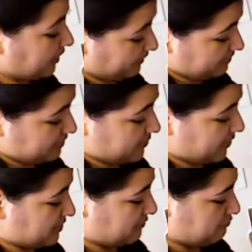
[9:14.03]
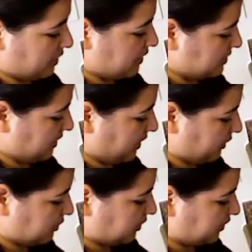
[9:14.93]
It smells amazing,
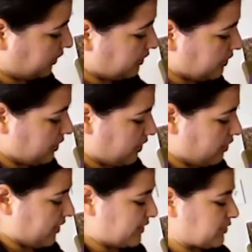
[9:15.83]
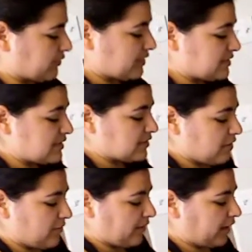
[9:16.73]
actually. All right, so this is
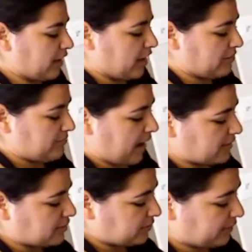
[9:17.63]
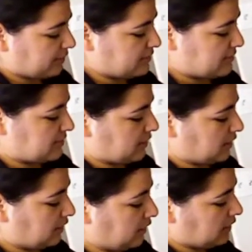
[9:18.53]
going, as you can
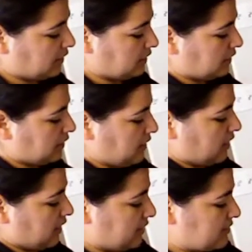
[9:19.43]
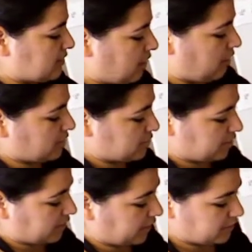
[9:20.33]
see, it's all
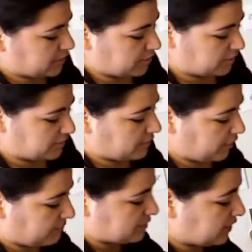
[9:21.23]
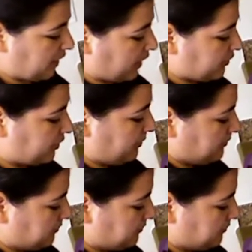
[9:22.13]
starting to come together.